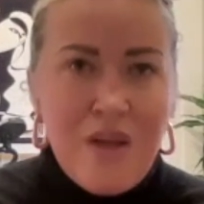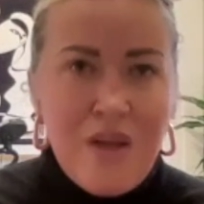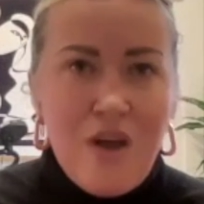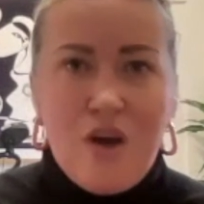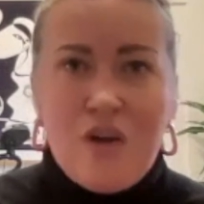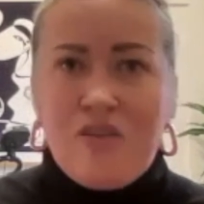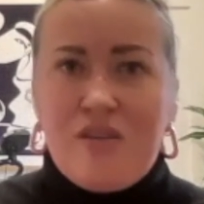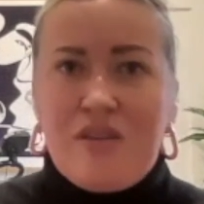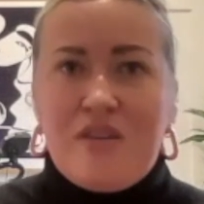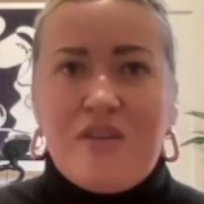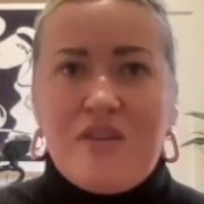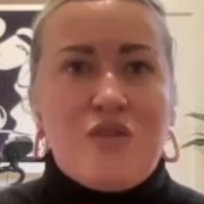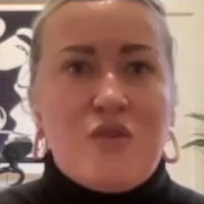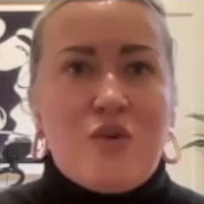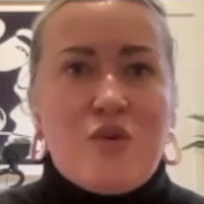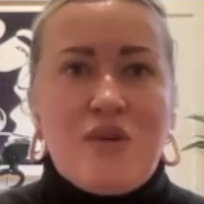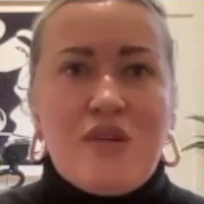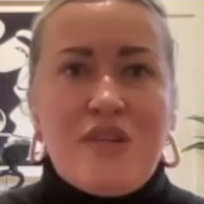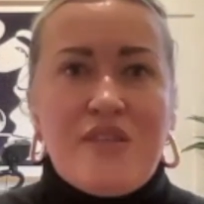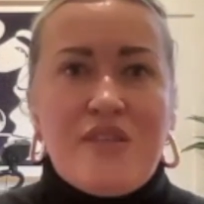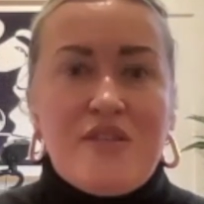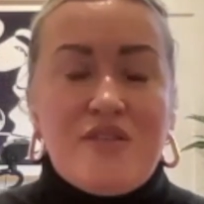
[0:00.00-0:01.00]
Are these
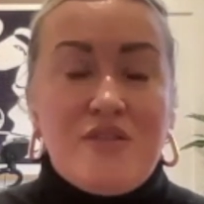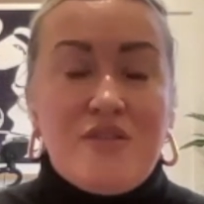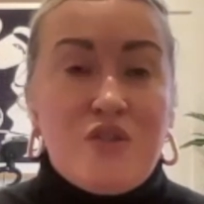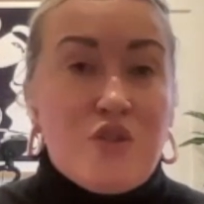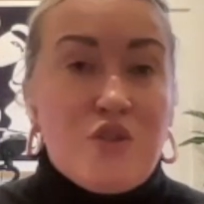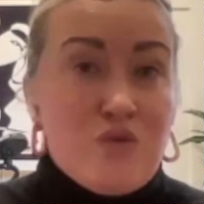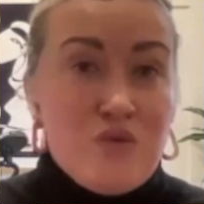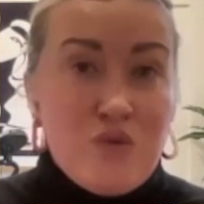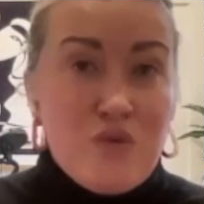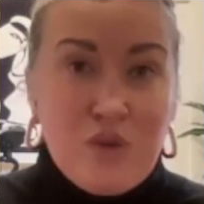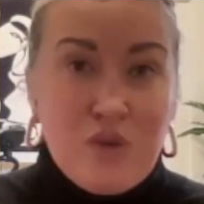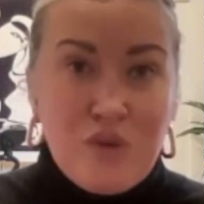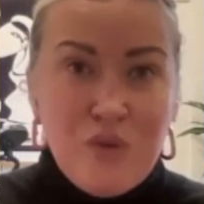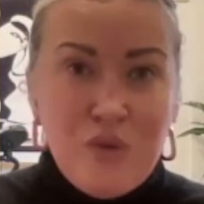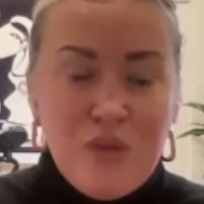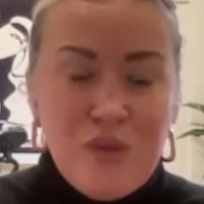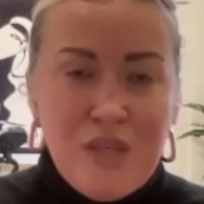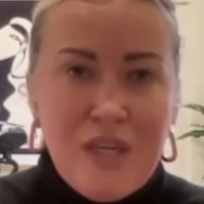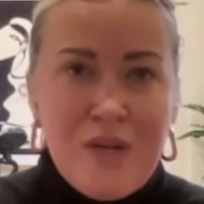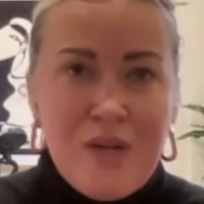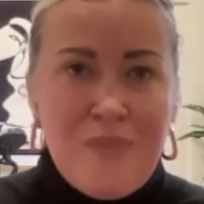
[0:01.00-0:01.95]
stories true?